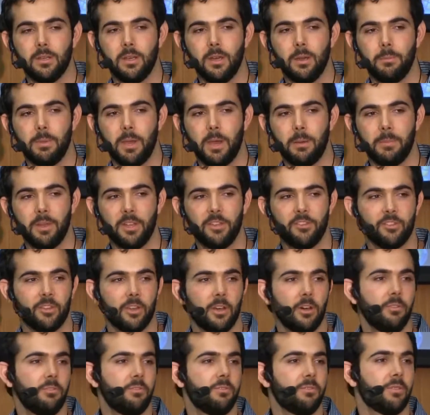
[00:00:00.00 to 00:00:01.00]
about
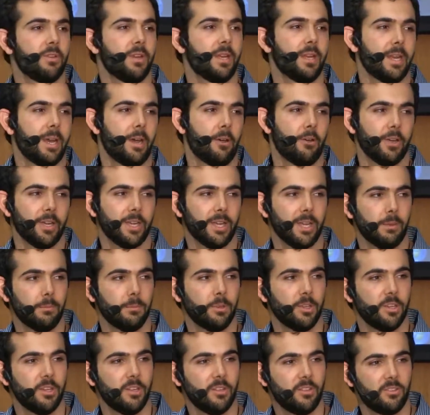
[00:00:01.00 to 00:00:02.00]
myself and how I came
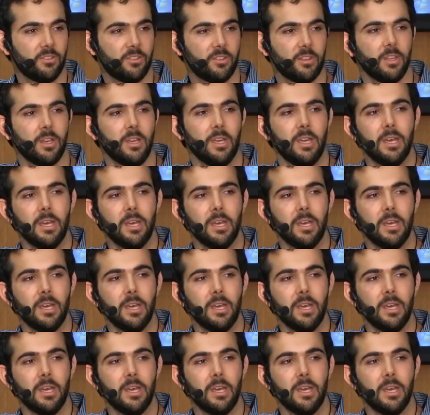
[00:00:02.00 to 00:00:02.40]
to this.